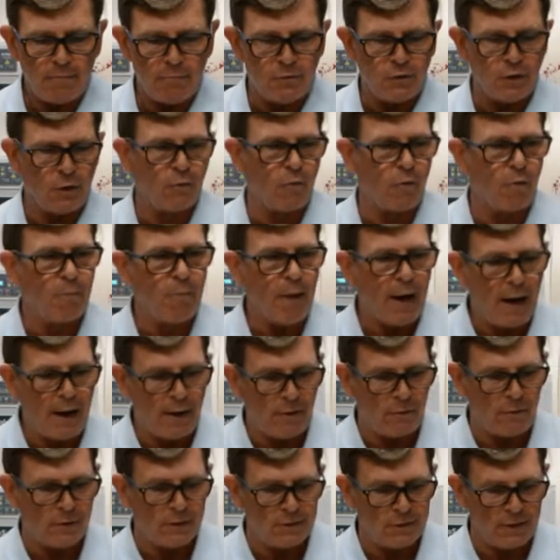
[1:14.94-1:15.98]
general
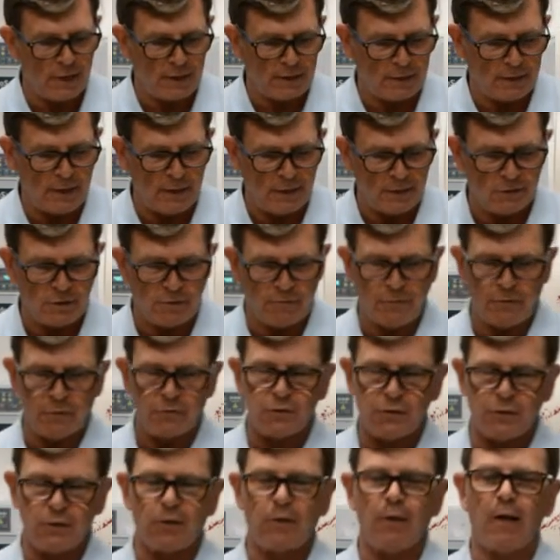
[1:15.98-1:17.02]
powdering techniques. If you're
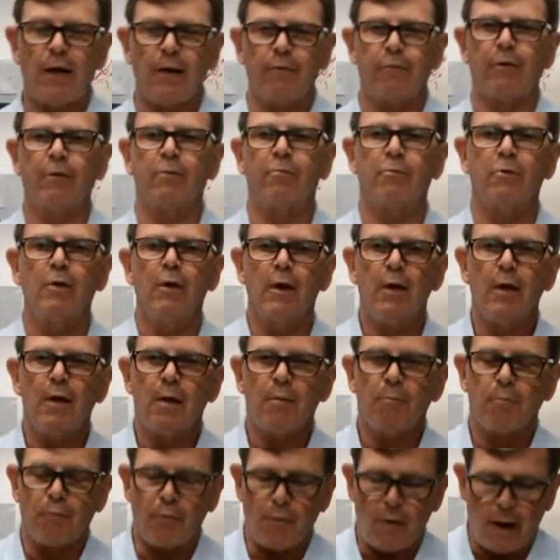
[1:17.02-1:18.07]
still having
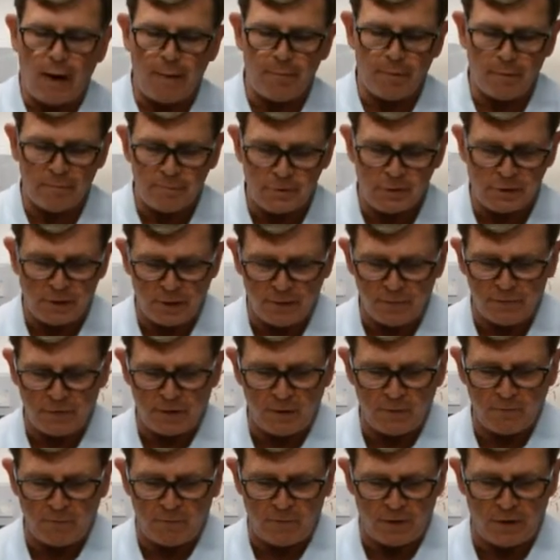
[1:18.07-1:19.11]
problems
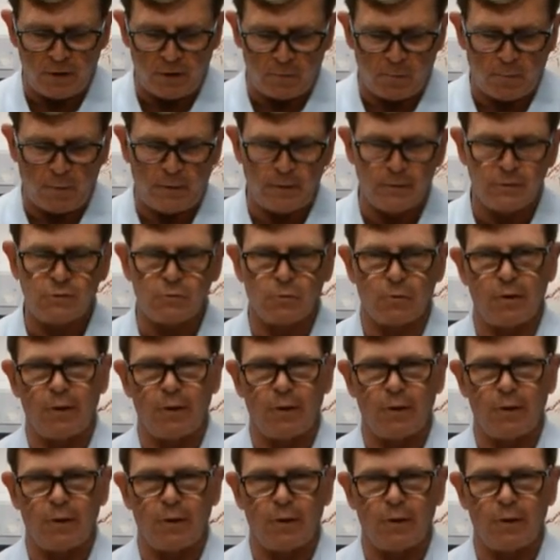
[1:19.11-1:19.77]
lifting fingerprints